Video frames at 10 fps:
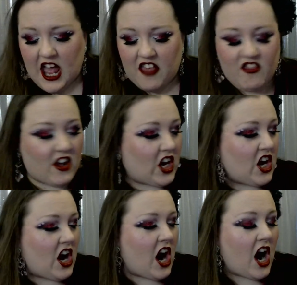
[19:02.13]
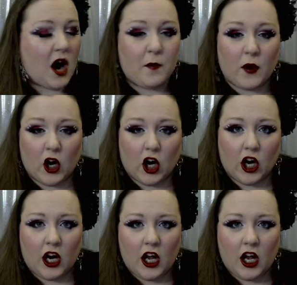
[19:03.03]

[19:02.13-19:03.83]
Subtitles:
and the copper,